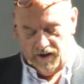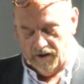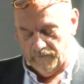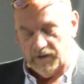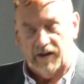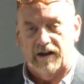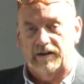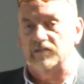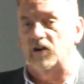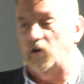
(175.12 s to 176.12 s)

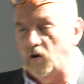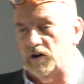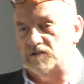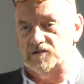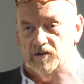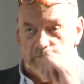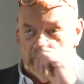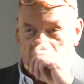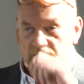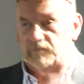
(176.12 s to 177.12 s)
And in the longer term,
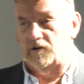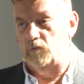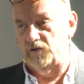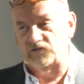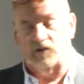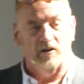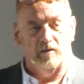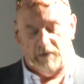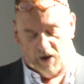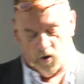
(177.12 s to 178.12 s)
Cannapro would
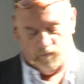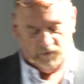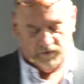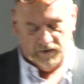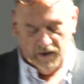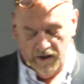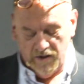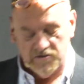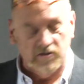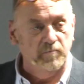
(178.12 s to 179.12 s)
certainly be open
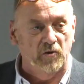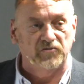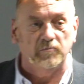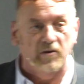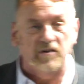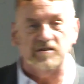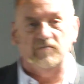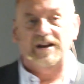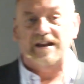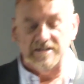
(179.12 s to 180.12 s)
to the possibility
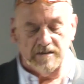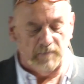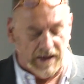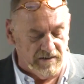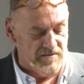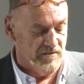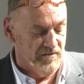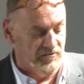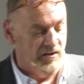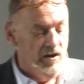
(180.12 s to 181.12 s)
of an
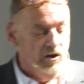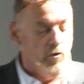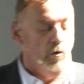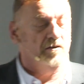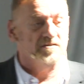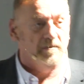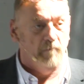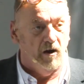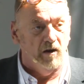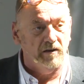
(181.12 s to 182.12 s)
independent quality
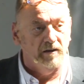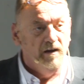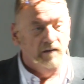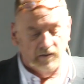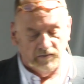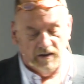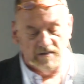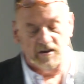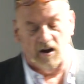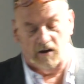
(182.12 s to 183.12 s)
mark that the
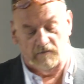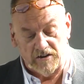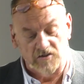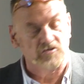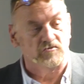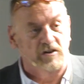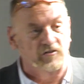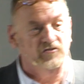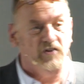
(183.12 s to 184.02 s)
entire industry could